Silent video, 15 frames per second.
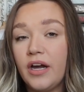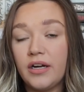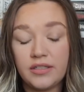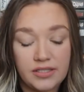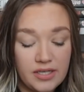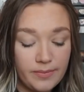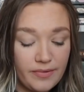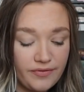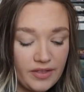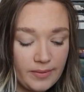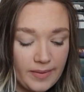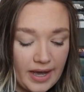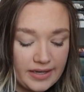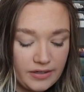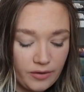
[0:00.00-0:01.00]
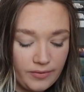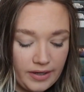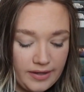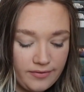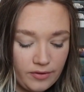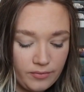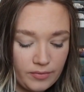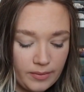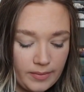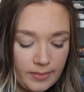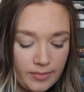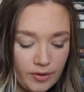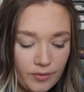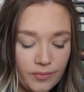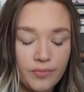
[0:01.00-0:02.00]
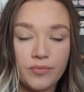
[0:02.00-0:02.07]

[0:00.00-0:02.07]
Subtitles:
some of them I don't even remember